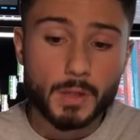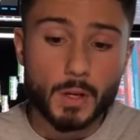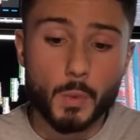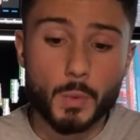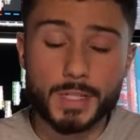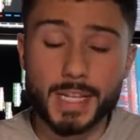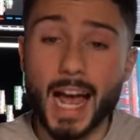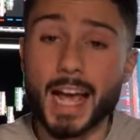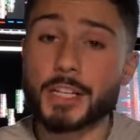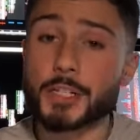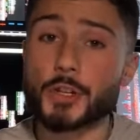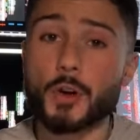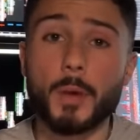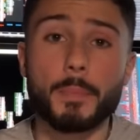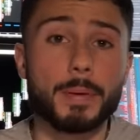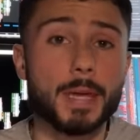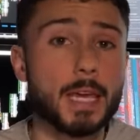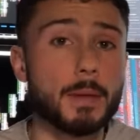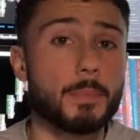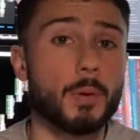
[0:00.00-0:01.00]
was I saw
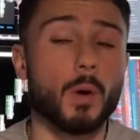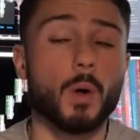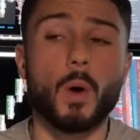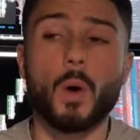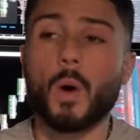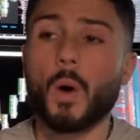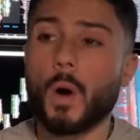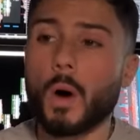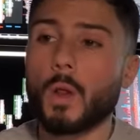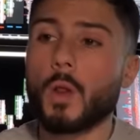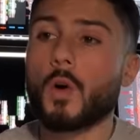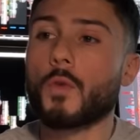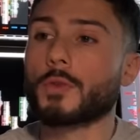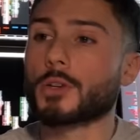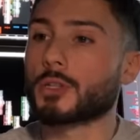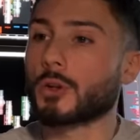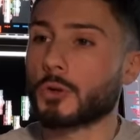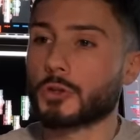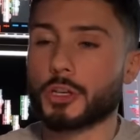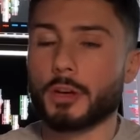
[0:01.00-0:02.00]
people all over
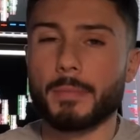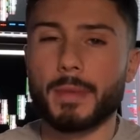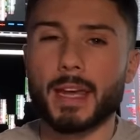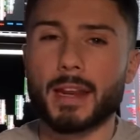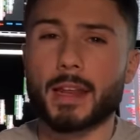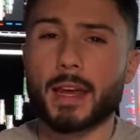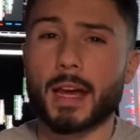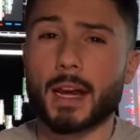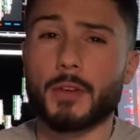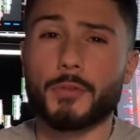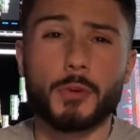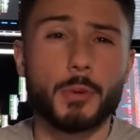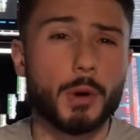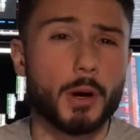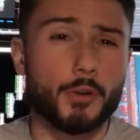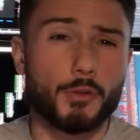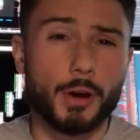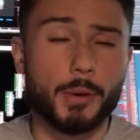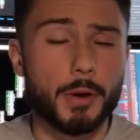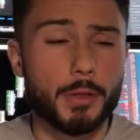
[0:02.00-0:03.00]
social media, and if you
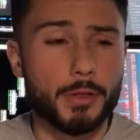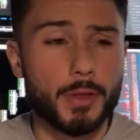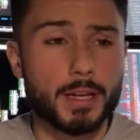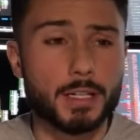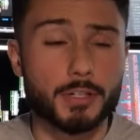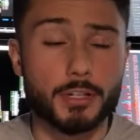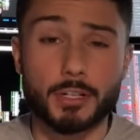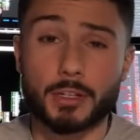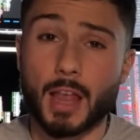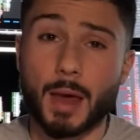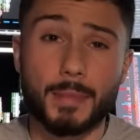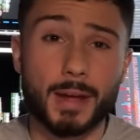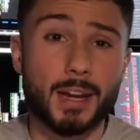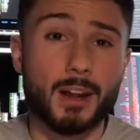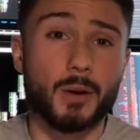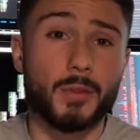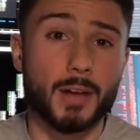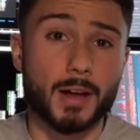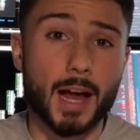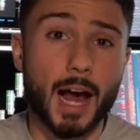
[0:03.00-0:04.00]
agree with this, just let me
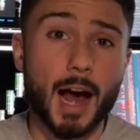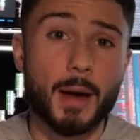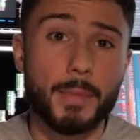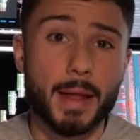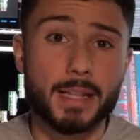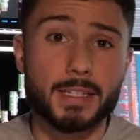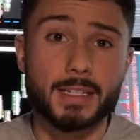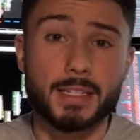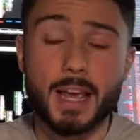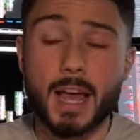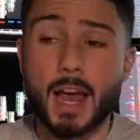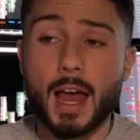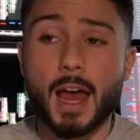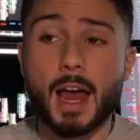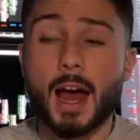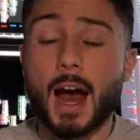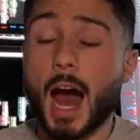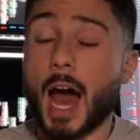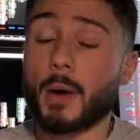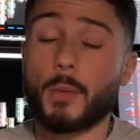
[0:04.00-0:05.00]
know in the comments.
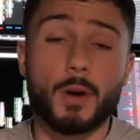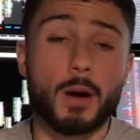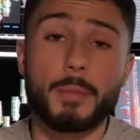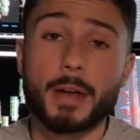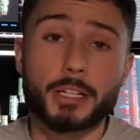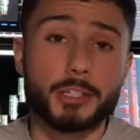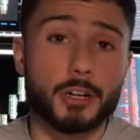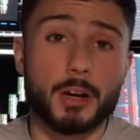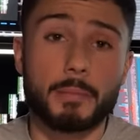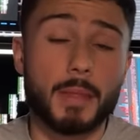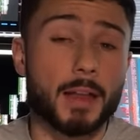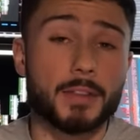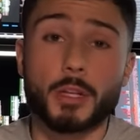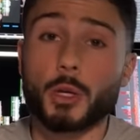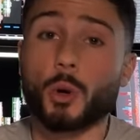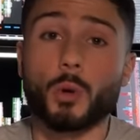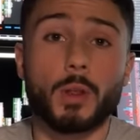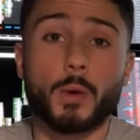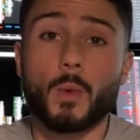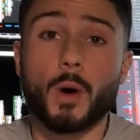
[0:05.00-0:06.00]
I want to make sure I'm not
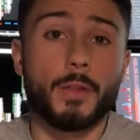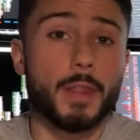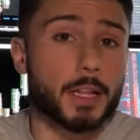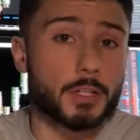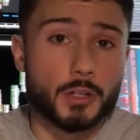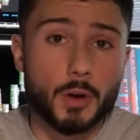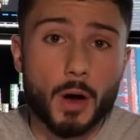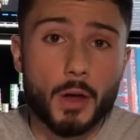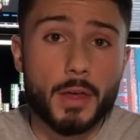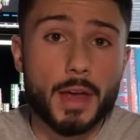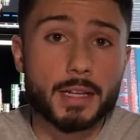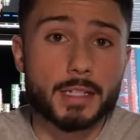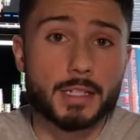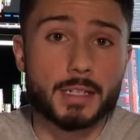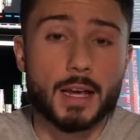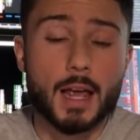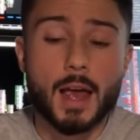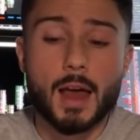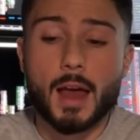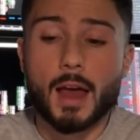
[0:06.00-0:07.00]
the only one that saw
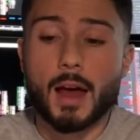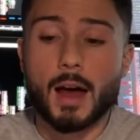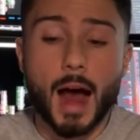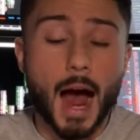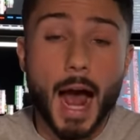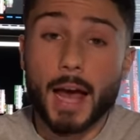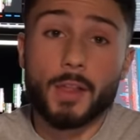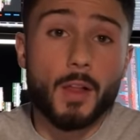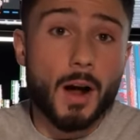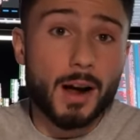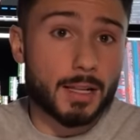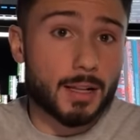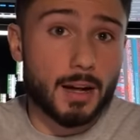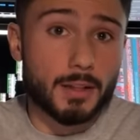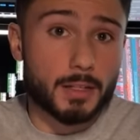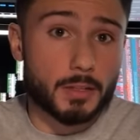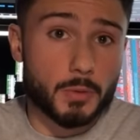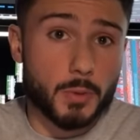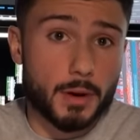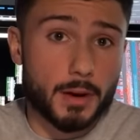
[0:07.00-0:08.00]
this. I logged
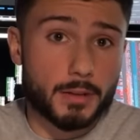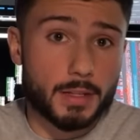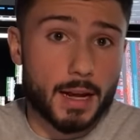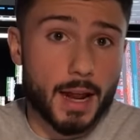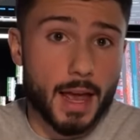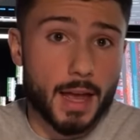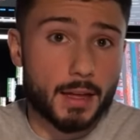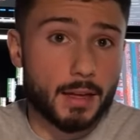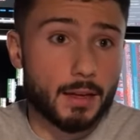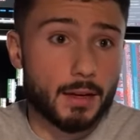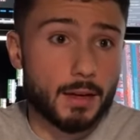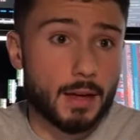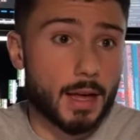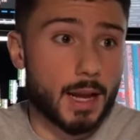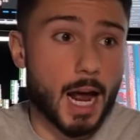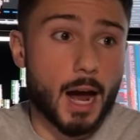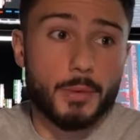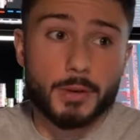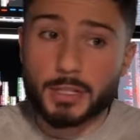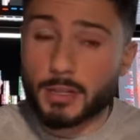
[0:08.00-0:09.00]
on to Twitter today
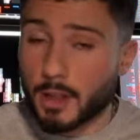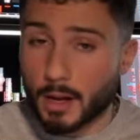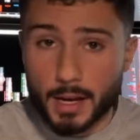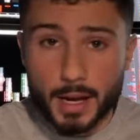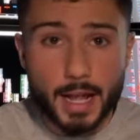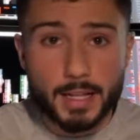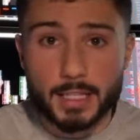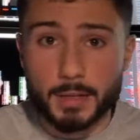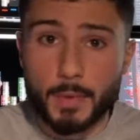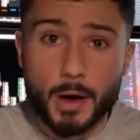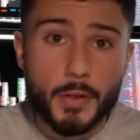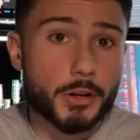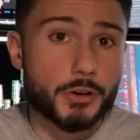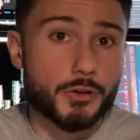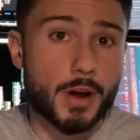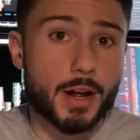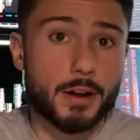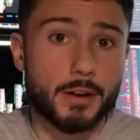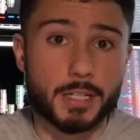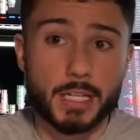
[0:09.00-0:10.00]
and I was looking at some
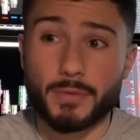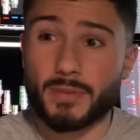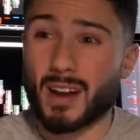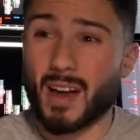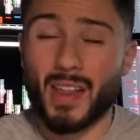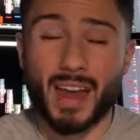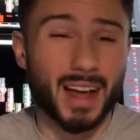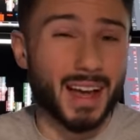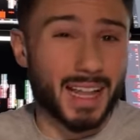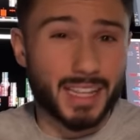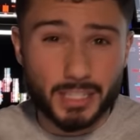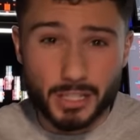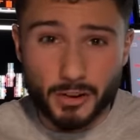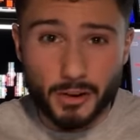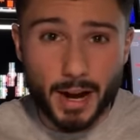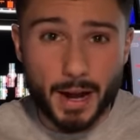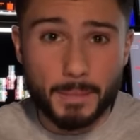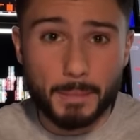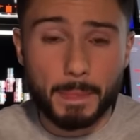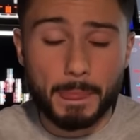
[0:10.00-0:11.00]
traders, even on like
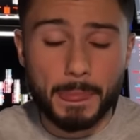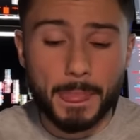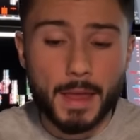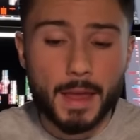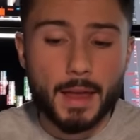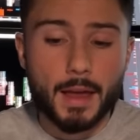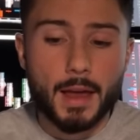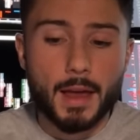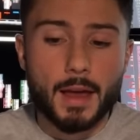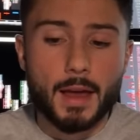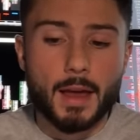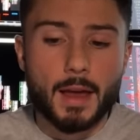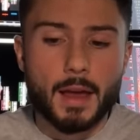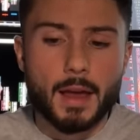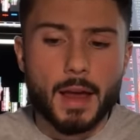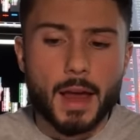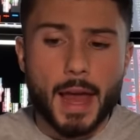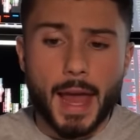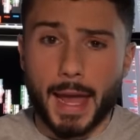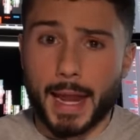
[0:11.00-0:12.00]
Instagram,
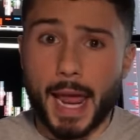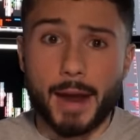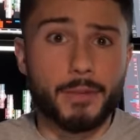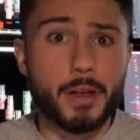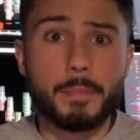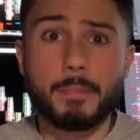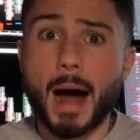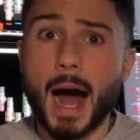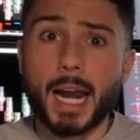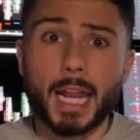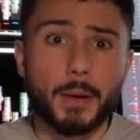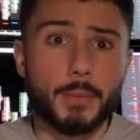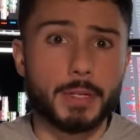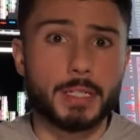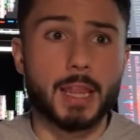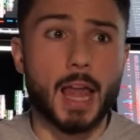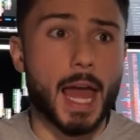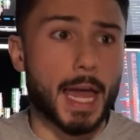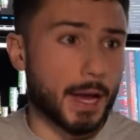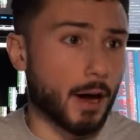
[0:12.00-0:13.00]
and everybody
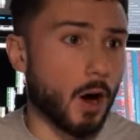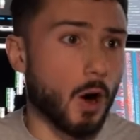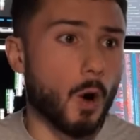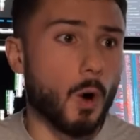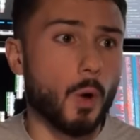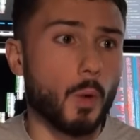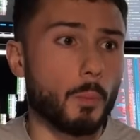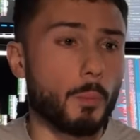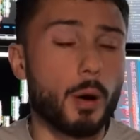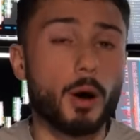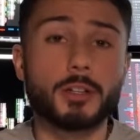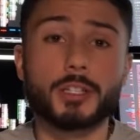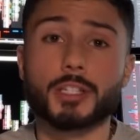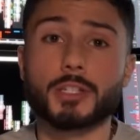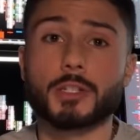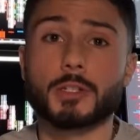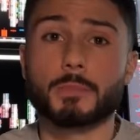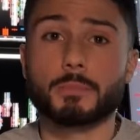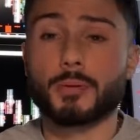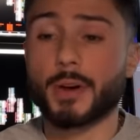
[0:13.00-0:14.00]
was like, oh,
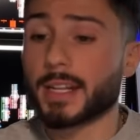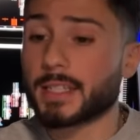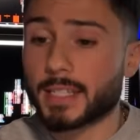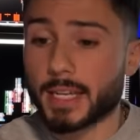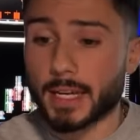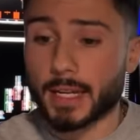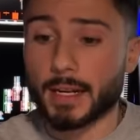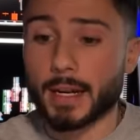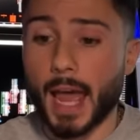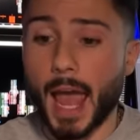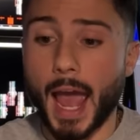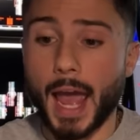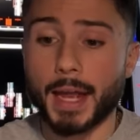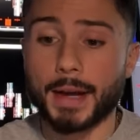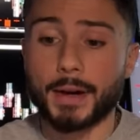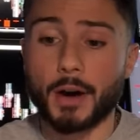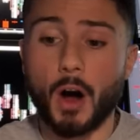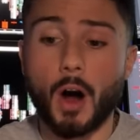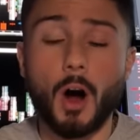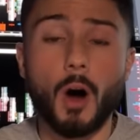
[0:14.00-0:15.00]
puts printed,
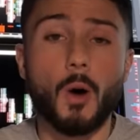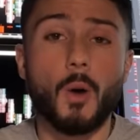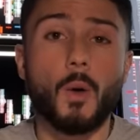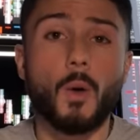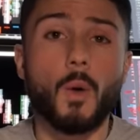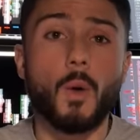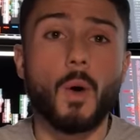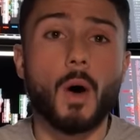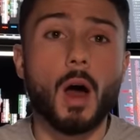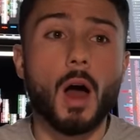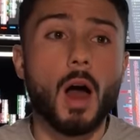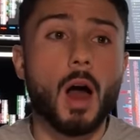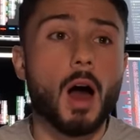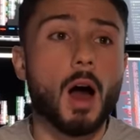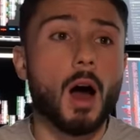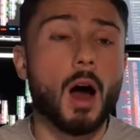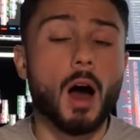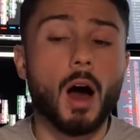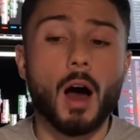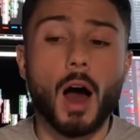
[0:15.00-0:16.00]
and oh,
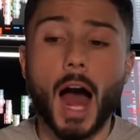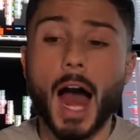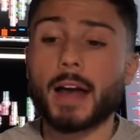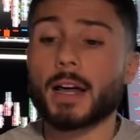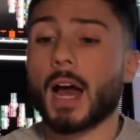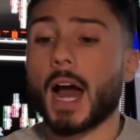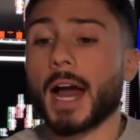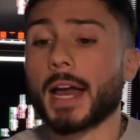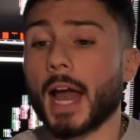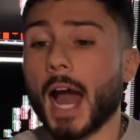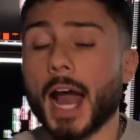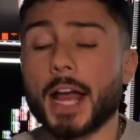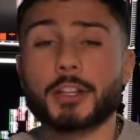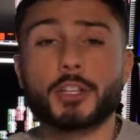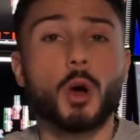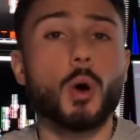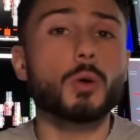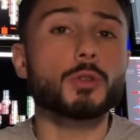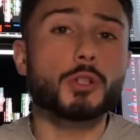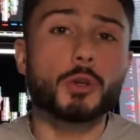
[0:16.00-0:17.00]
uh, I, I, I
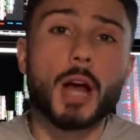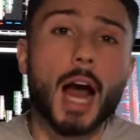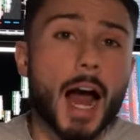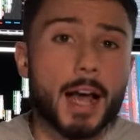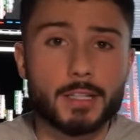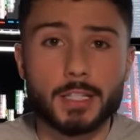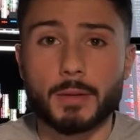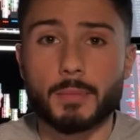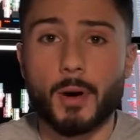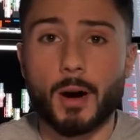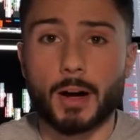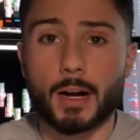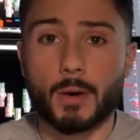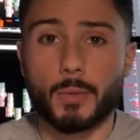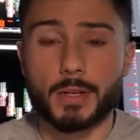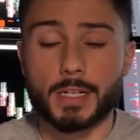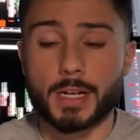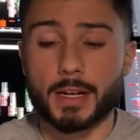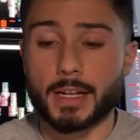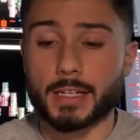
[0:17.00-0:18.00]
told you guys the market
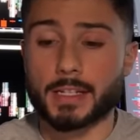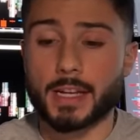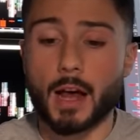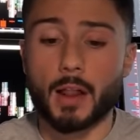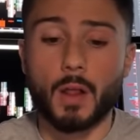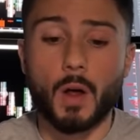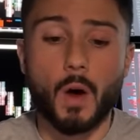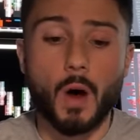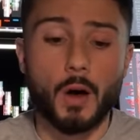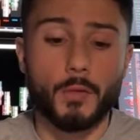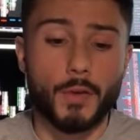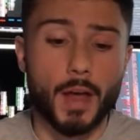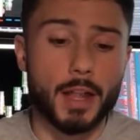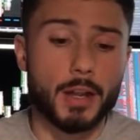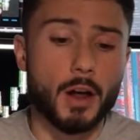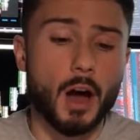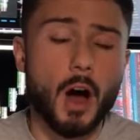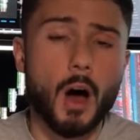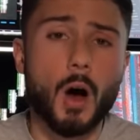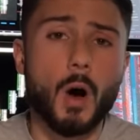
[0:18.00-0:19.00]
was going to sell off,
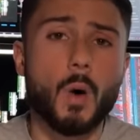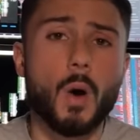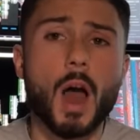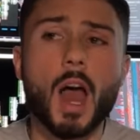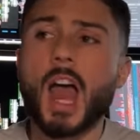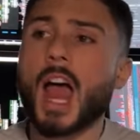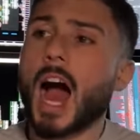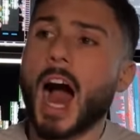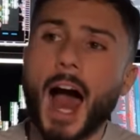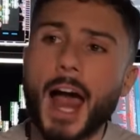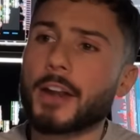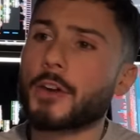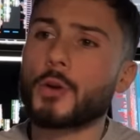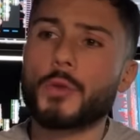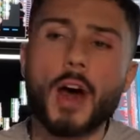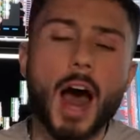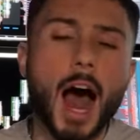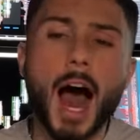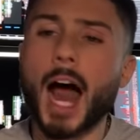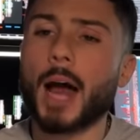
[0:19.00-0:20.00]
and oh, I knew
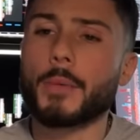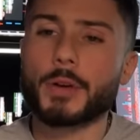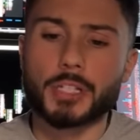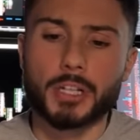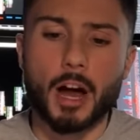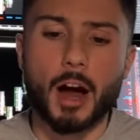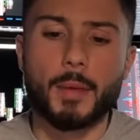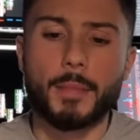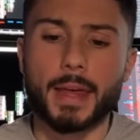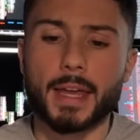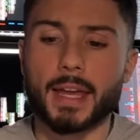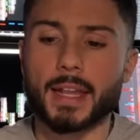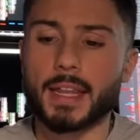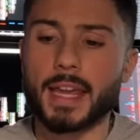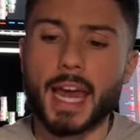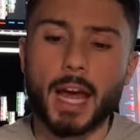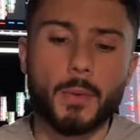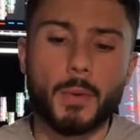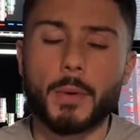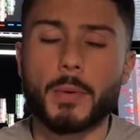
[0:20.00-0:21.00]
the high was coming, and
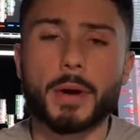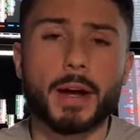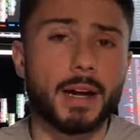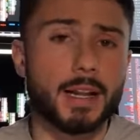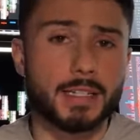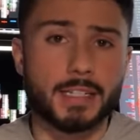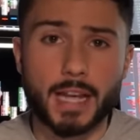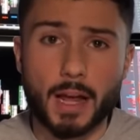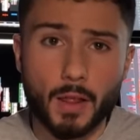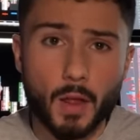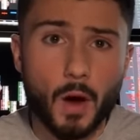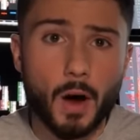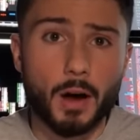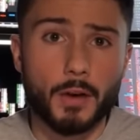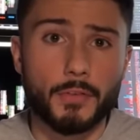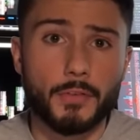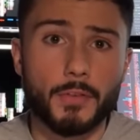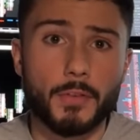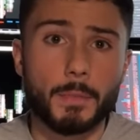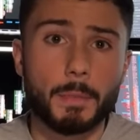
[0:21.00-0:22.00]
yeah, we were going to sell
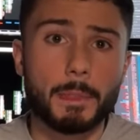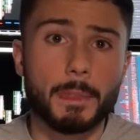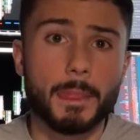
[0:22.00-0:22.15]
off.